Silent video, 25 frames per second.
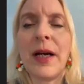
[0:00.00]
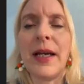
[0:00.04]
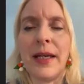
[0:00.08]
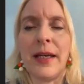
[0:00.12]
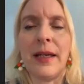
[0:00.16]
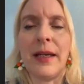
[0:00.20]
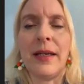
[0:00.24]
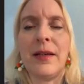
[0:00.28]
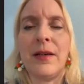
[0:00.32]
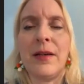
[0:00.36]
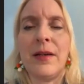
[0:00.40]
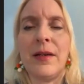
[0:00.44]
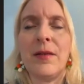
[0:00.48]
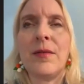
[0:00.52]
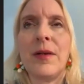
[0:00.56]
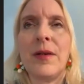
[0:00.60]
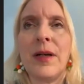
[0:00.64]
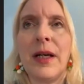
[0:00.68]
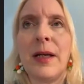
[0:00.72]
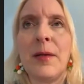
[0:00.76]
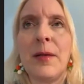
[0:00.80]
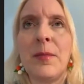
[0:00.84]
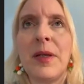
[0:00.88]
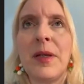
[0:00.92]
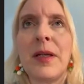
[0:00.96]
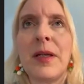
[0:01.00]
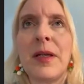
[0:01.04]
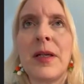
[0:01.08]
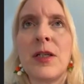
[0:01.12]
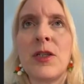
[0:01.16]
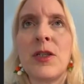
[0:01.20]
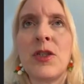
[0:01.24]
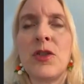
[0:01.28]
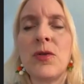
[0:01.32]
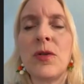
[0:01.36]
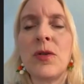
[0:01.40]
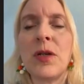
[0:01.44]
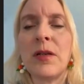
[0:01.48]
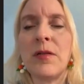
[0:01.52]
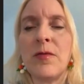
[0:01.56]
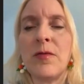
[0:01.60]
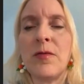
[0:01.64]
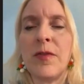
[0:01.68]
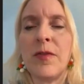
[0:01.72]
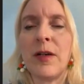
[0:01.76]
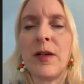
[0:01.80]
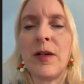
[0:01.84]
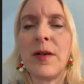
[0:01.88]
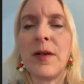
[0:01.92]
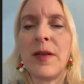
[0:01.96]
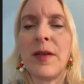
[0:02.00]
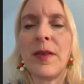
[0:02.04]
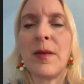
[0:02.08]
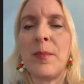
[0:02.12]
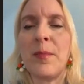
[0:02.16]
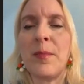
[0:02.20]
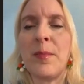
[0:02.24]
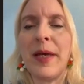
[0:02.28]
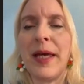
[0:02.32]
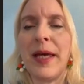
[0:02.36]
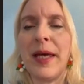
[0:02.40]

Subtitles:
right. You're right. Because you can vary the